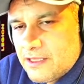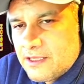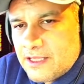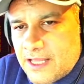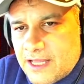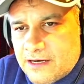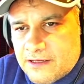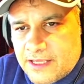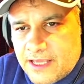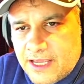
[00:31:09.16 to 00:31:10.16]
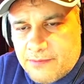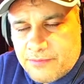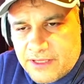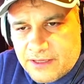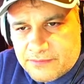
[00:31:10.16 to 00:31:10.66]
had a 8
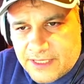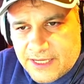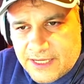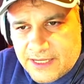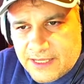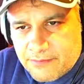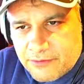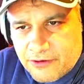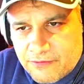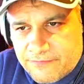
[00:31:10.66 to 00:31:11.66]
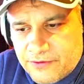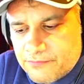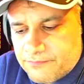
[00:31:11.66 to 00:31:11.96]
p.m. to 8 a.m. curfew,